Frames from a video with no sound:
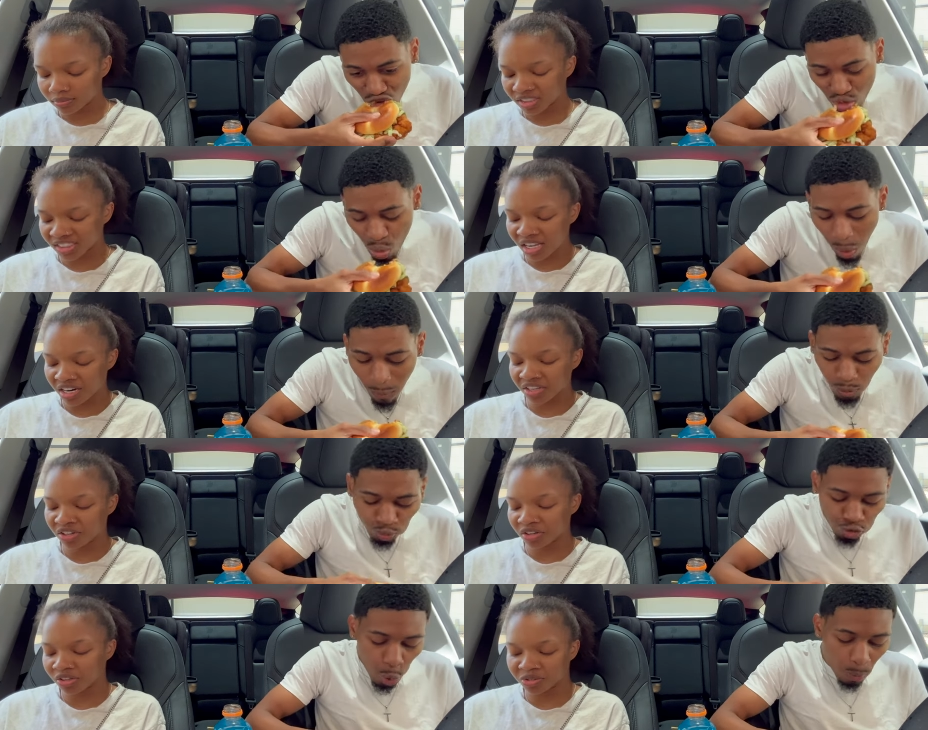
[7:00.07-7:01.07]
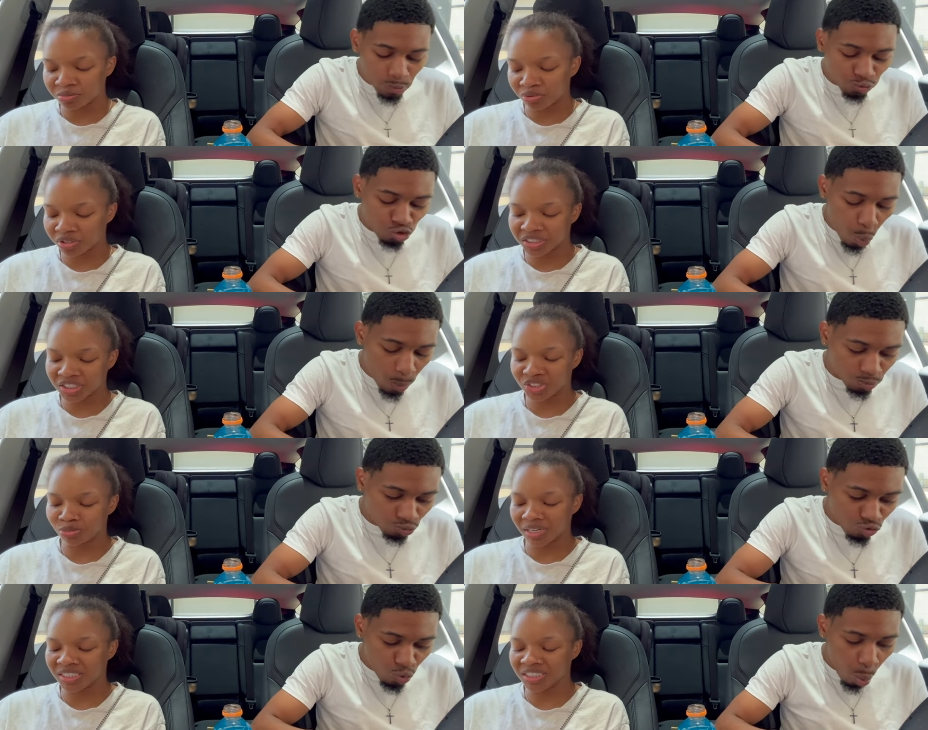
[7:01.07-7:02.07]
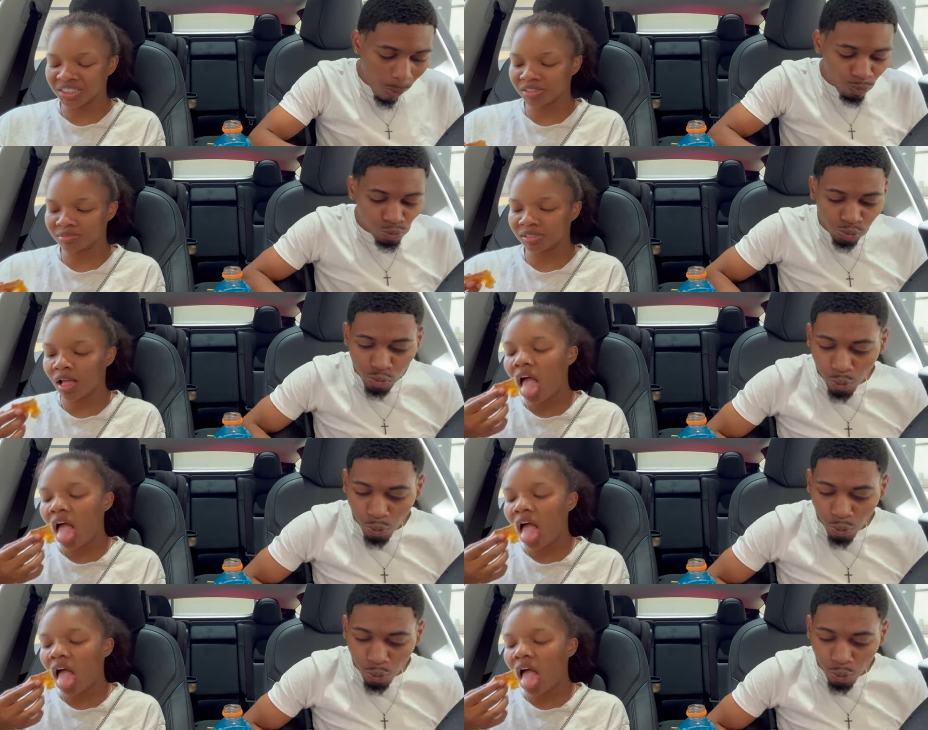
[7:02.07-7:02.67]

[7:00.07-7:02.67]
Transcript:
Speaker 1: It's not a girl-boy situation, Jimmy.